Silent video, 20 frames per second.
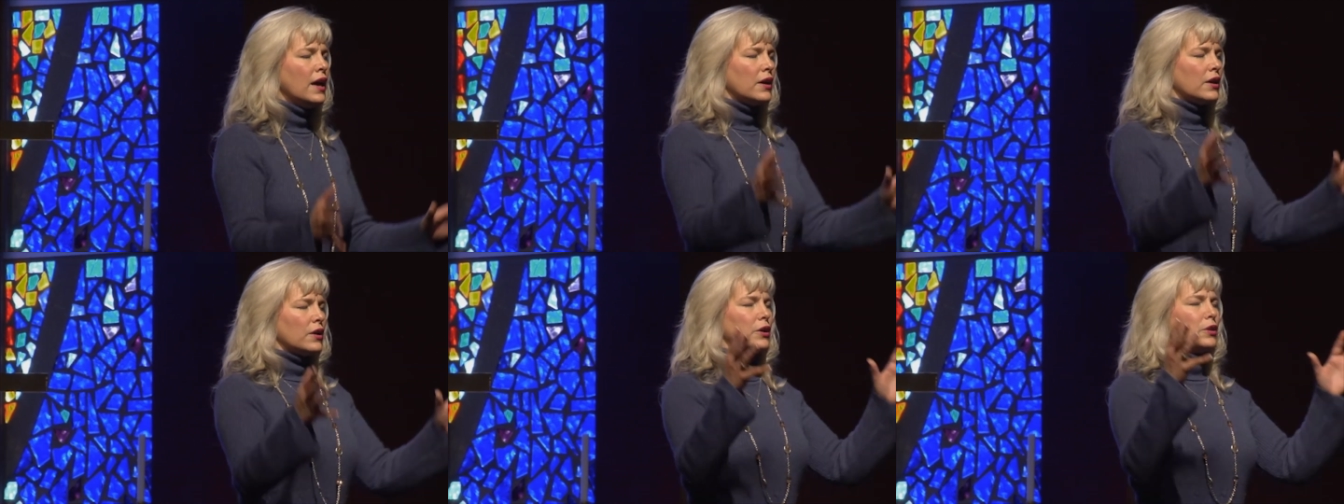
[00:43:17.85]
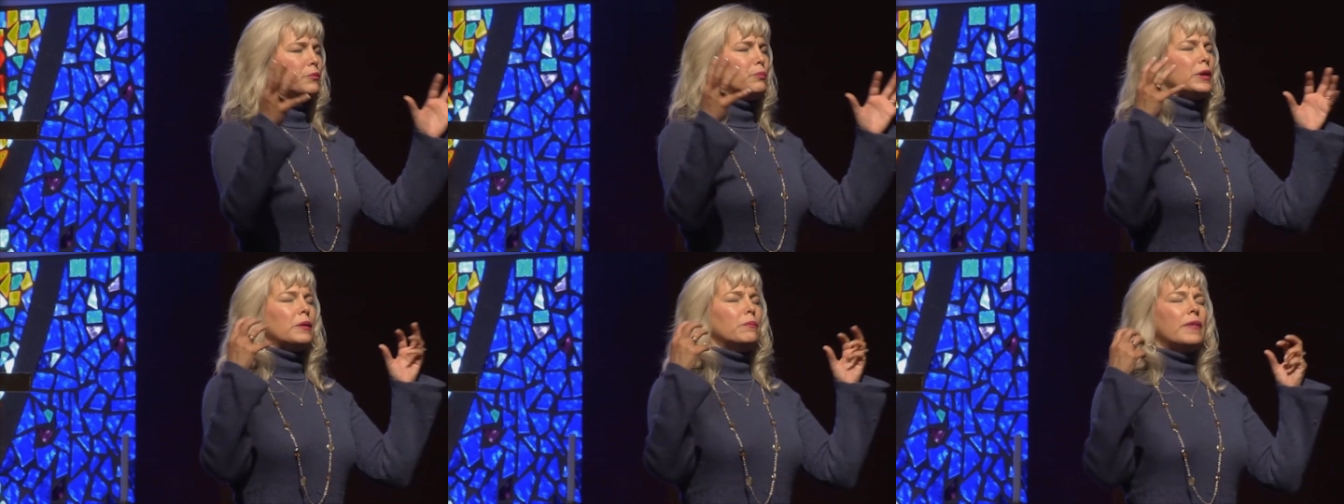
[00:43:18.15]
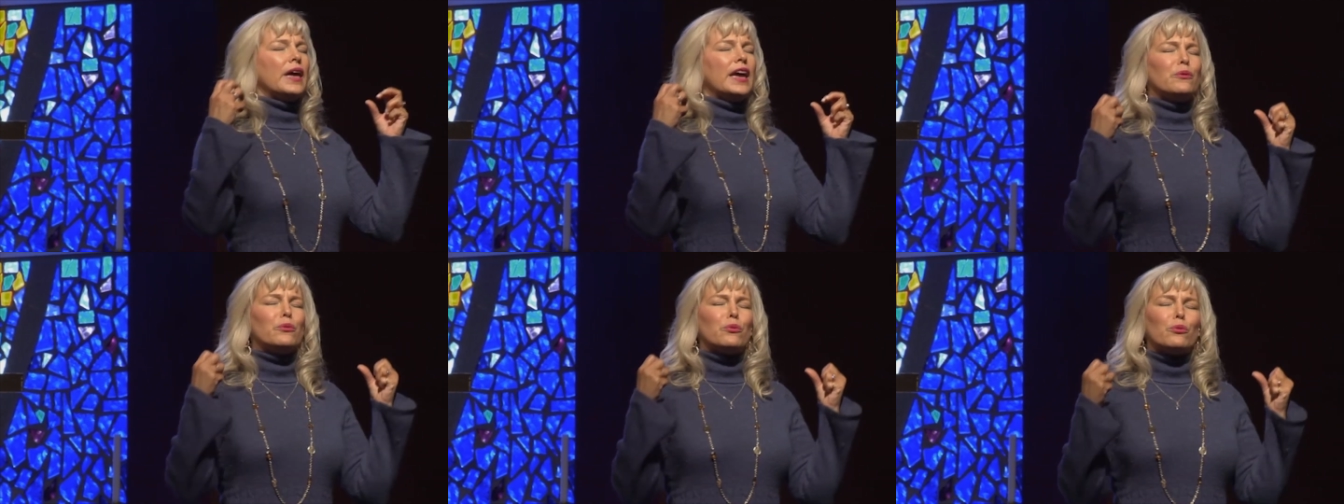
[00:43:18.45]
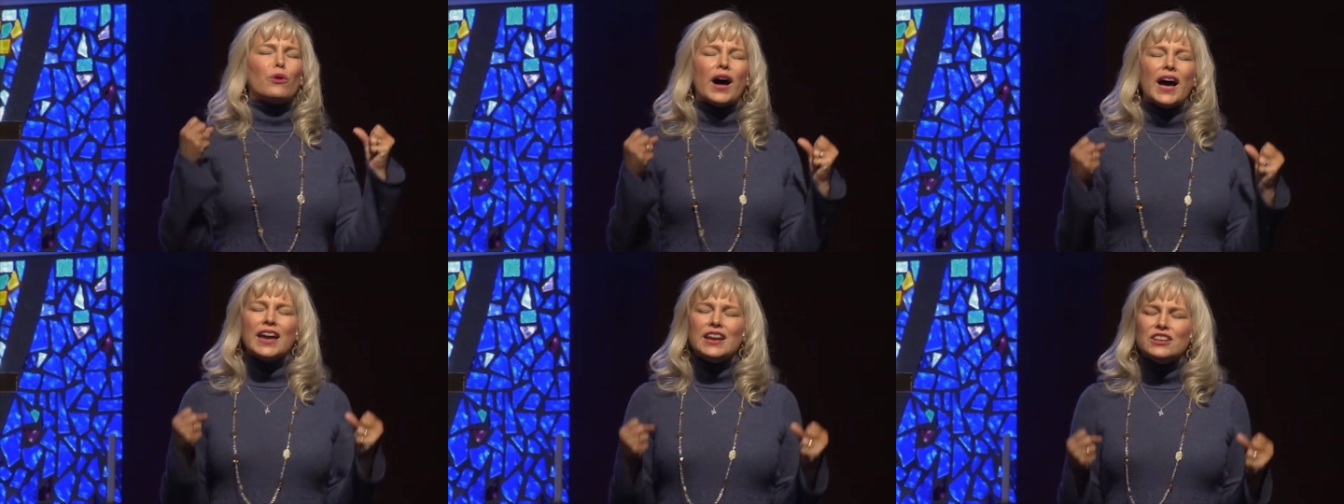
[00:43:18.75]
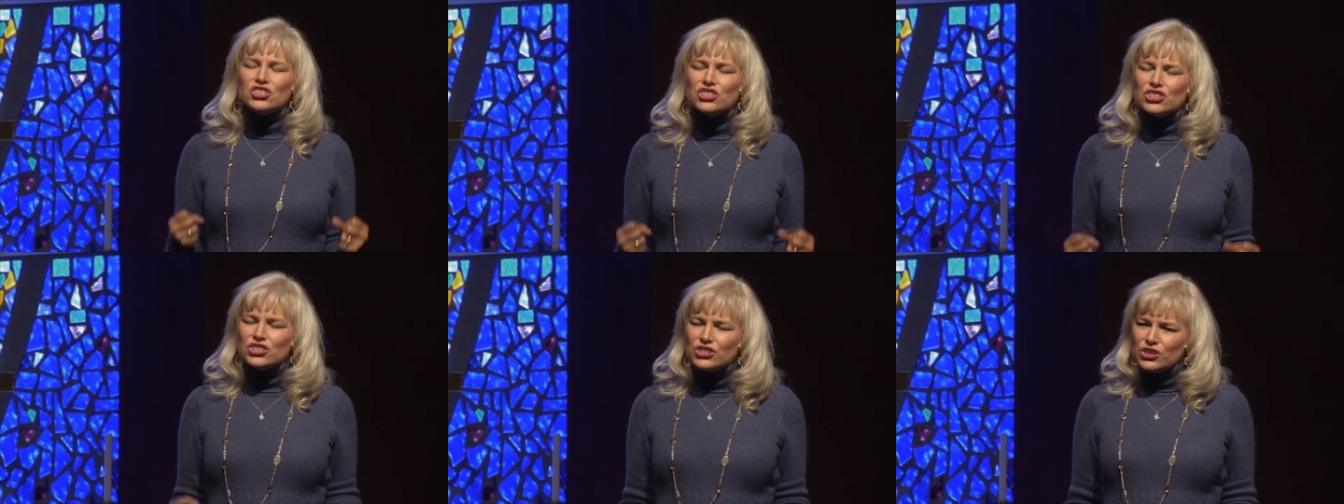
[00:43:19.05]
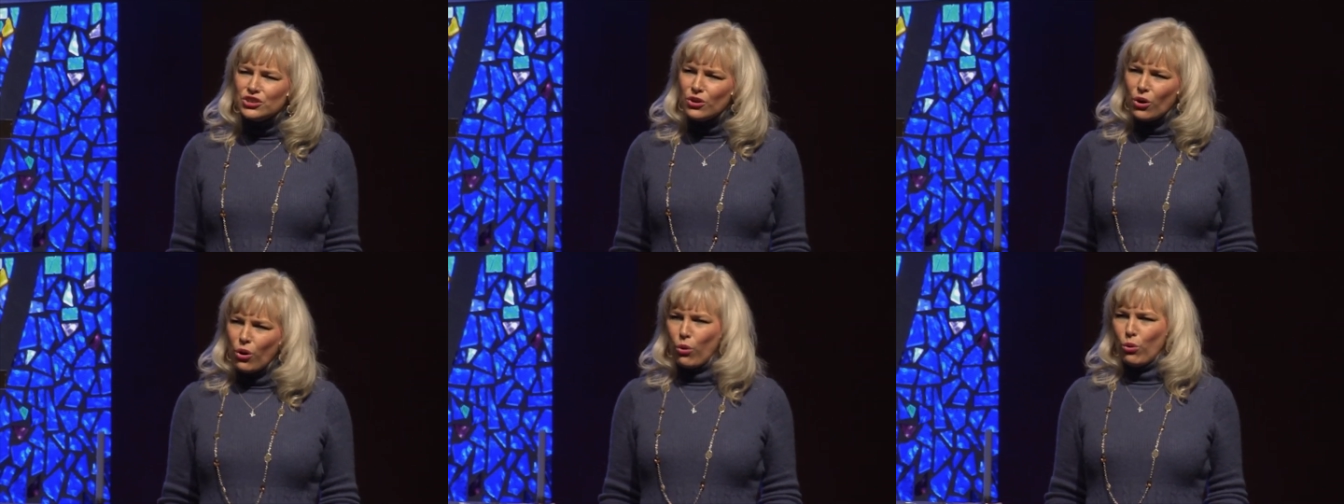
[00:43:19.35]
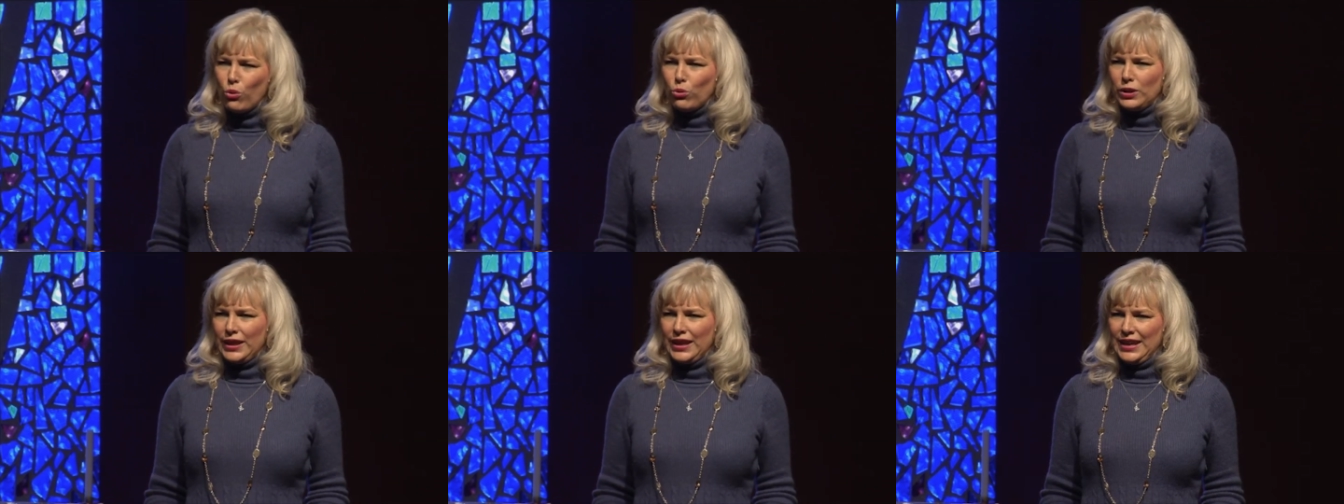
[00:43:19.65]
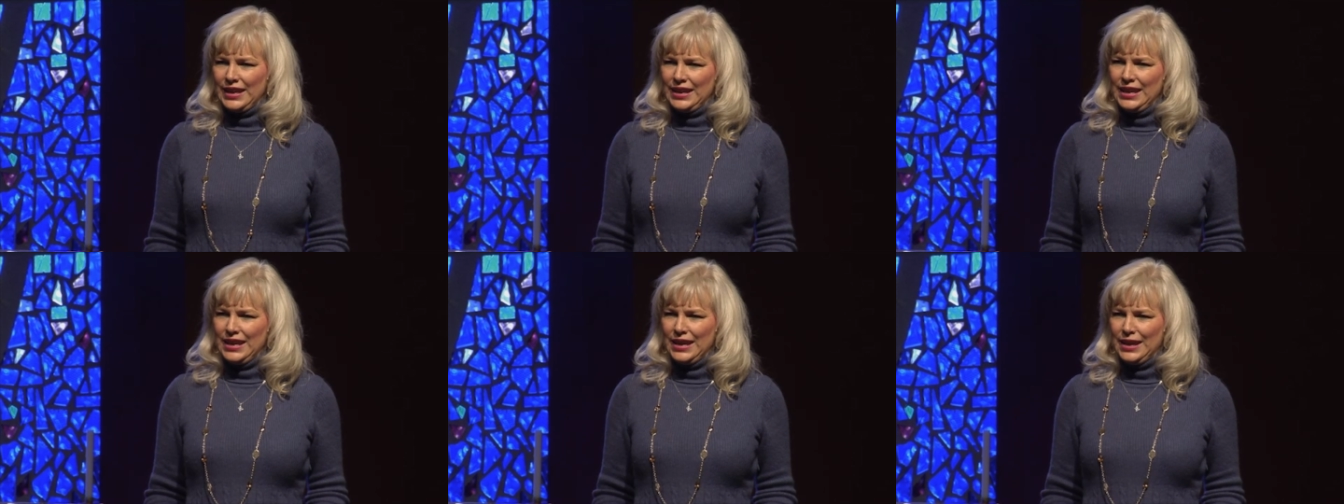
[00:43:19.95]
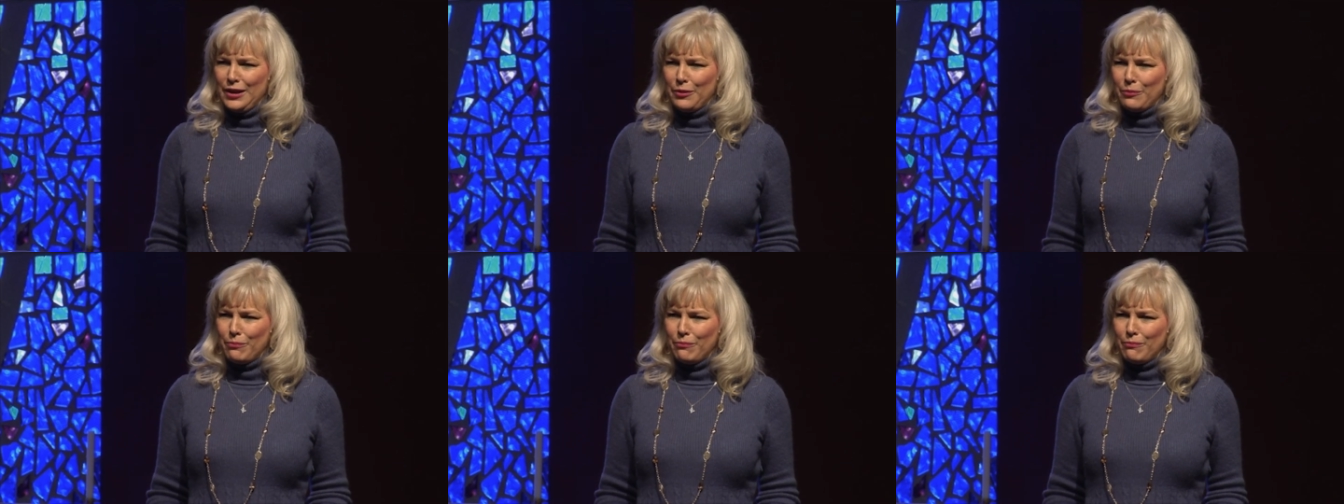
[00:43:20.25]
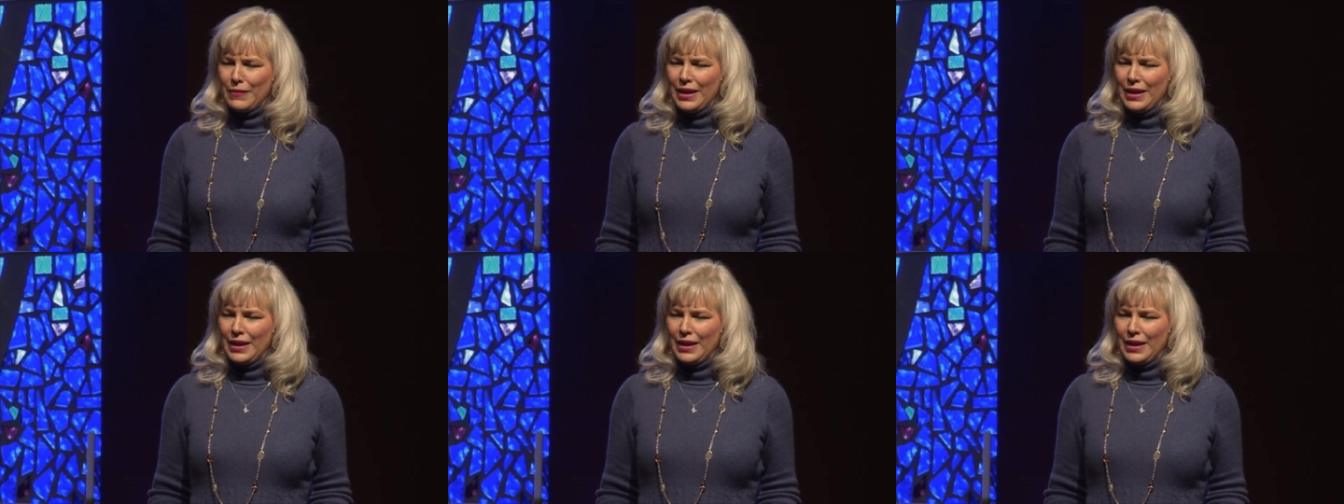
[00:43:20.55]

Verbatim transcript: could be made righteous and holy in him,